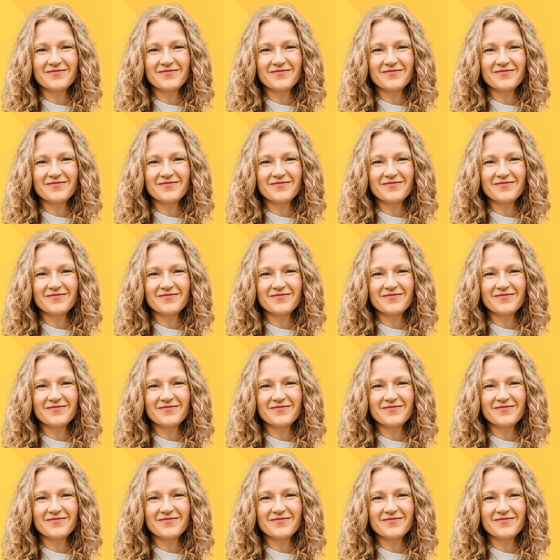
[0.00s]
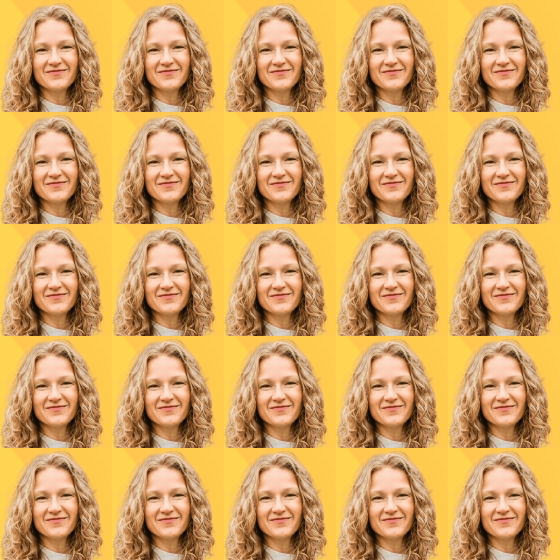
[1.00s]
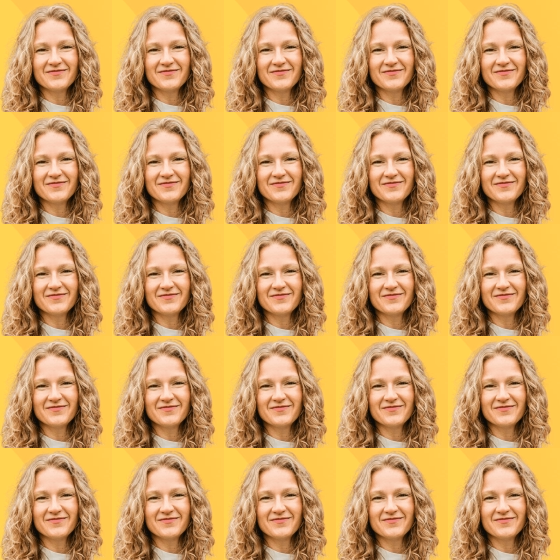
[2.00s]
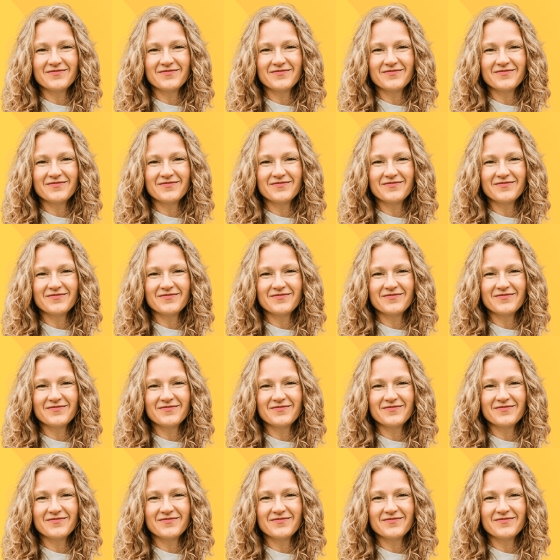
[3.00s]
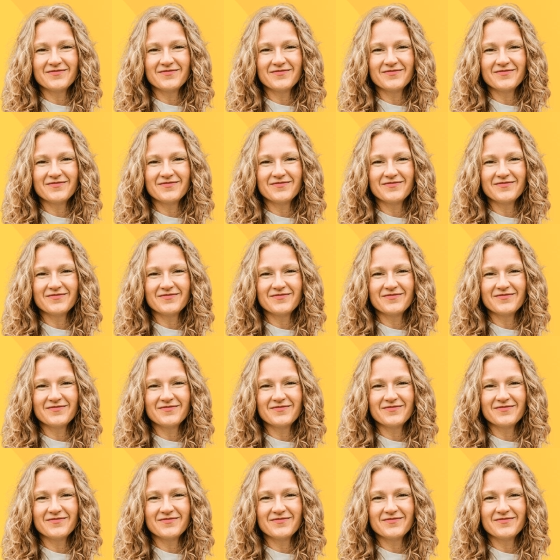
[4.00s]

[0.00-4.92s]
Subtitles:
(no lip movement)